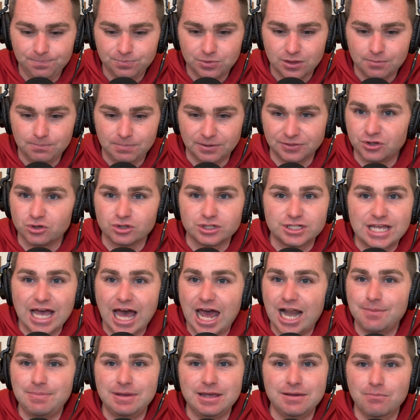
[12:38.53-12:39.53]
But there's
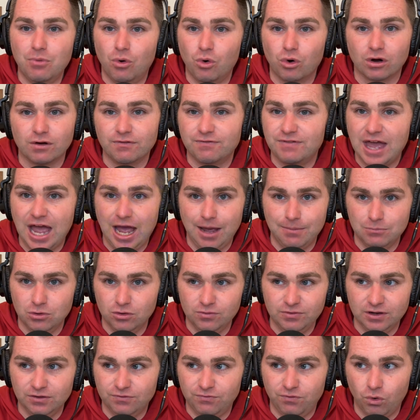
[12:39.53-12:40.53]
got to be more of that
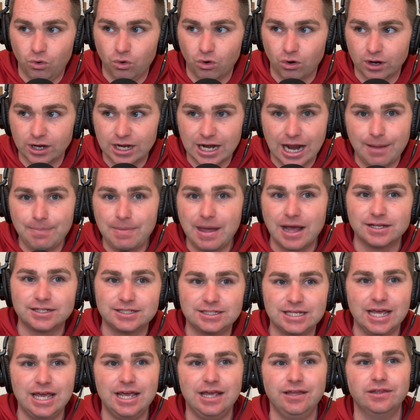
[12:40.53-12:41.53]
moving forward. And I'm not
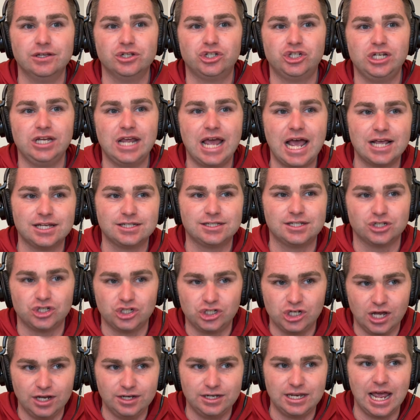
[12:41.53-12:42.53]
saying that she has to
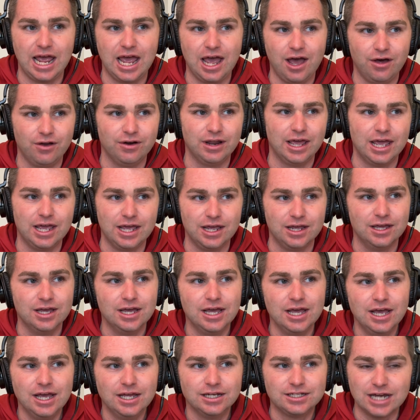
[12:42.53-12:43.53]
shut down a
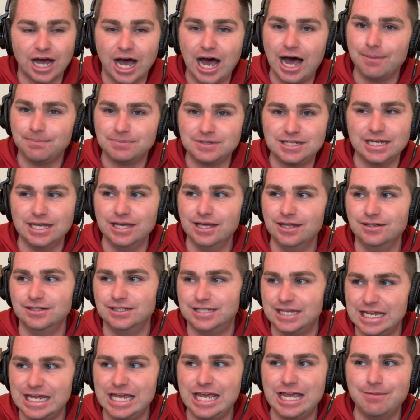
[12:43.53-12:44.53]
top 10
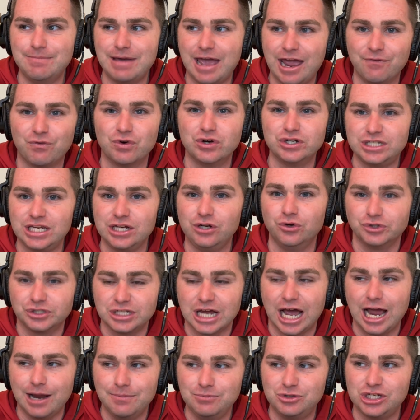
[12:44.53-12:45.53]
team every single
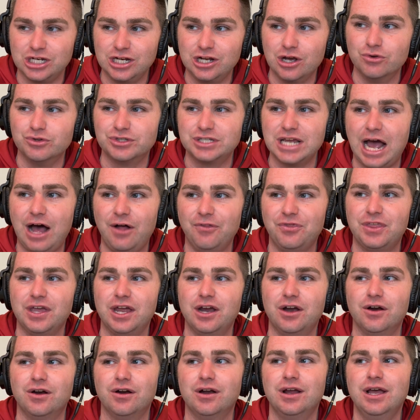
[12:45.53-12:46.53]
time she goes out
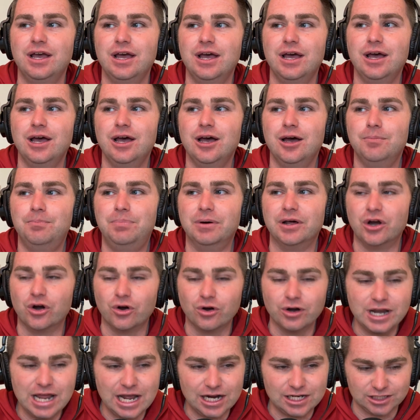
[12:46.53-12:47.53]
there, but
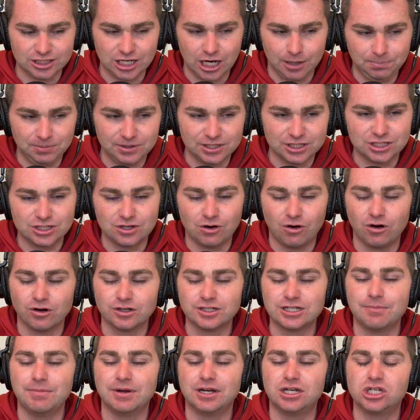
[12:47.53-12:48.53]
her next couple of
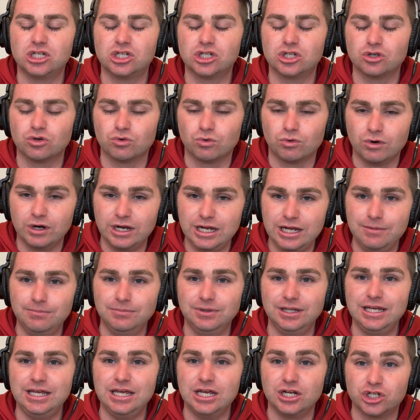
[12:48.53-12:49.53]
starts I'm
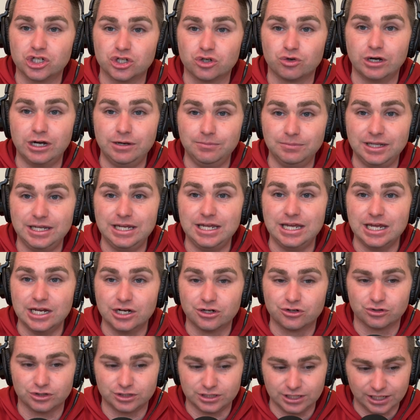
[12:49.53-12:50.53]
extremely, extremely
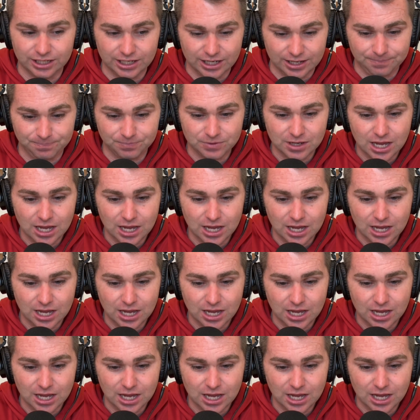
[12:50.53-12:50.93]
interested in.